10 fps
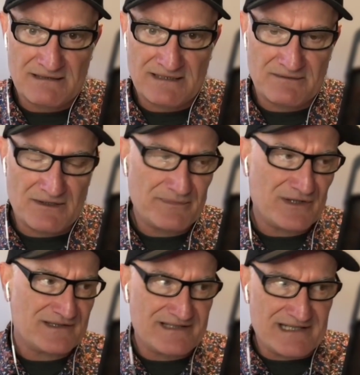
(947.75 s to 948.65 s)
And I'm not
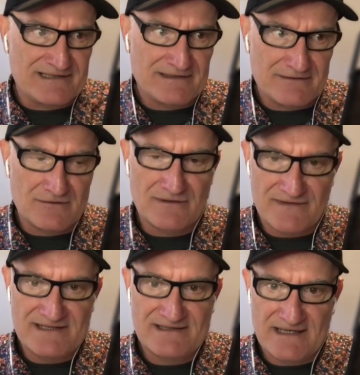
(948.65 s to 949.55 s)
suggesting that all of
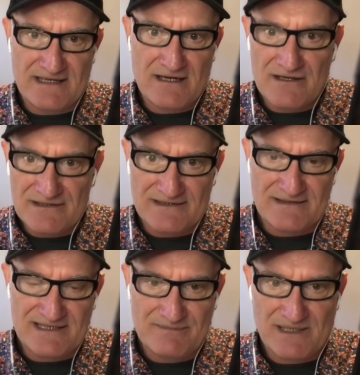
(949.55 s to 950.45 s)
these CEOs at
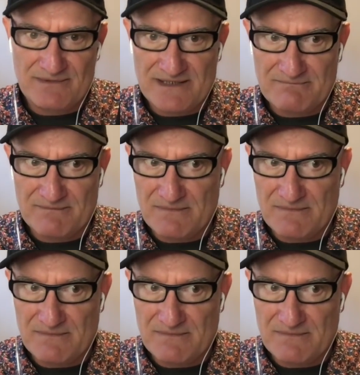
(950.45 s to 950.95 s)
these public